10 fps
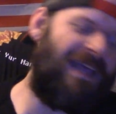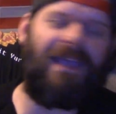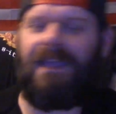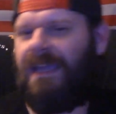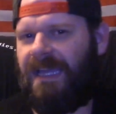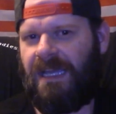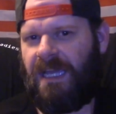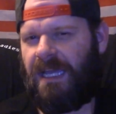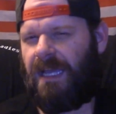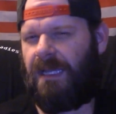like
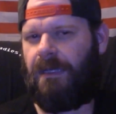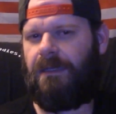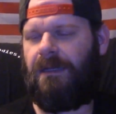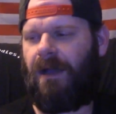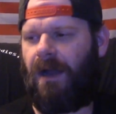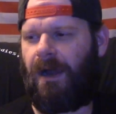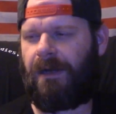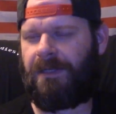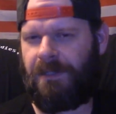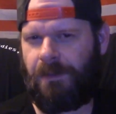
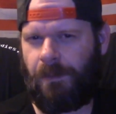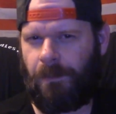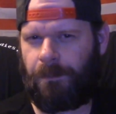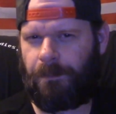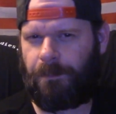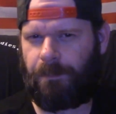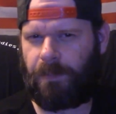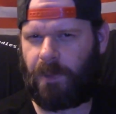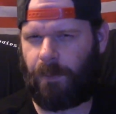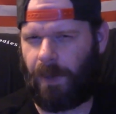are you
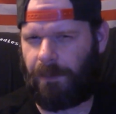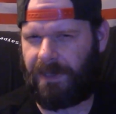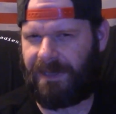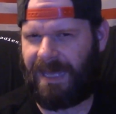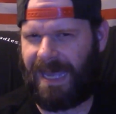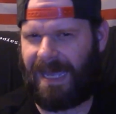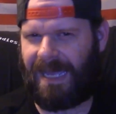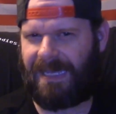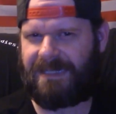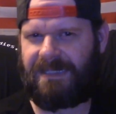quoting
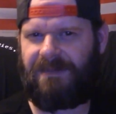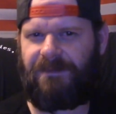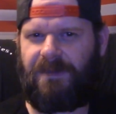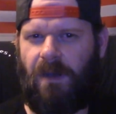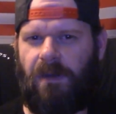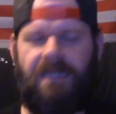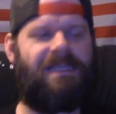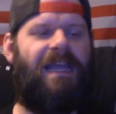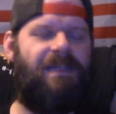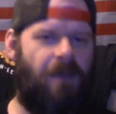that as if go because
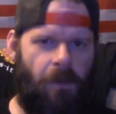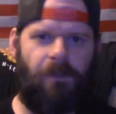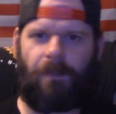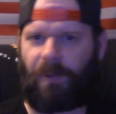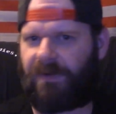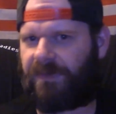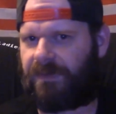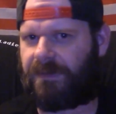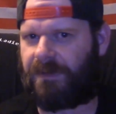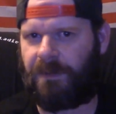I know the
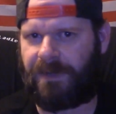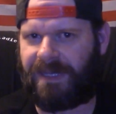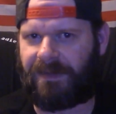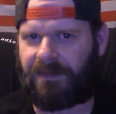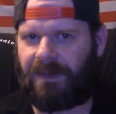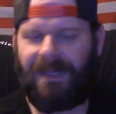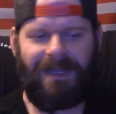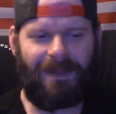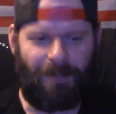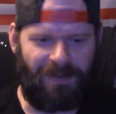person who it is,
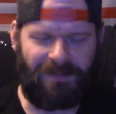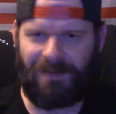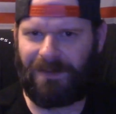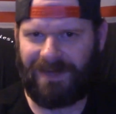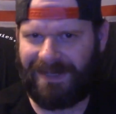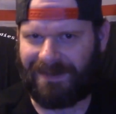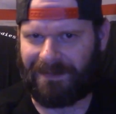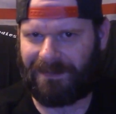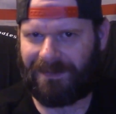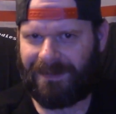and the person who it
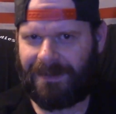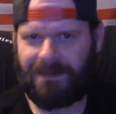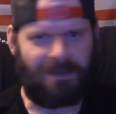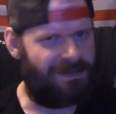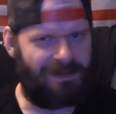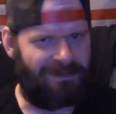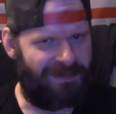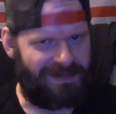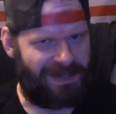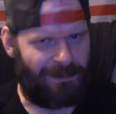is doesn't live
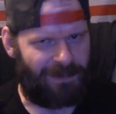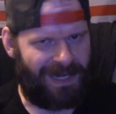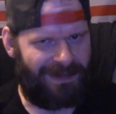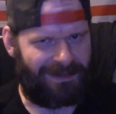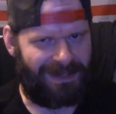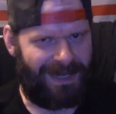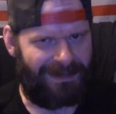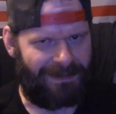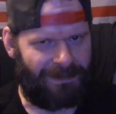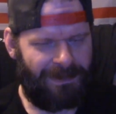in the same reality I
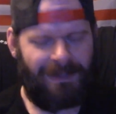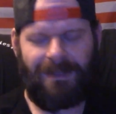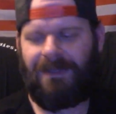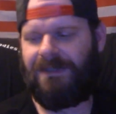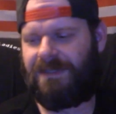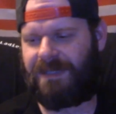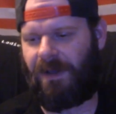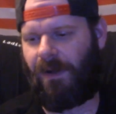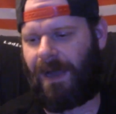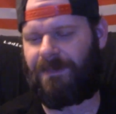do.
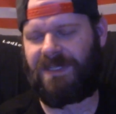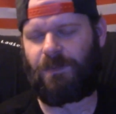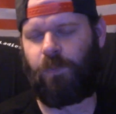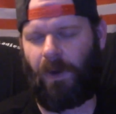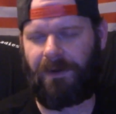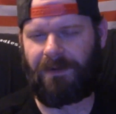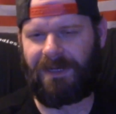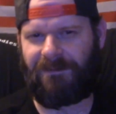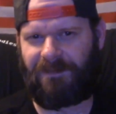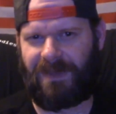So I'm just
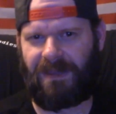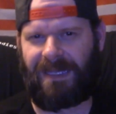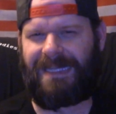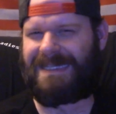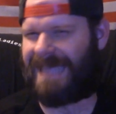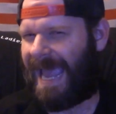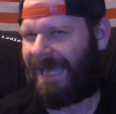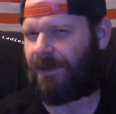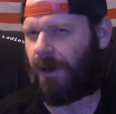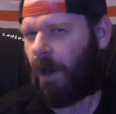wondering if like is
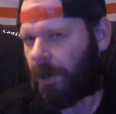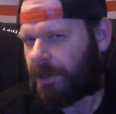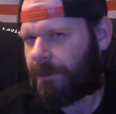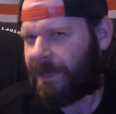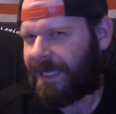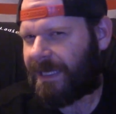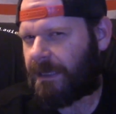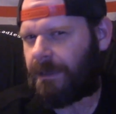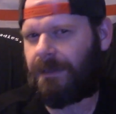that your argument?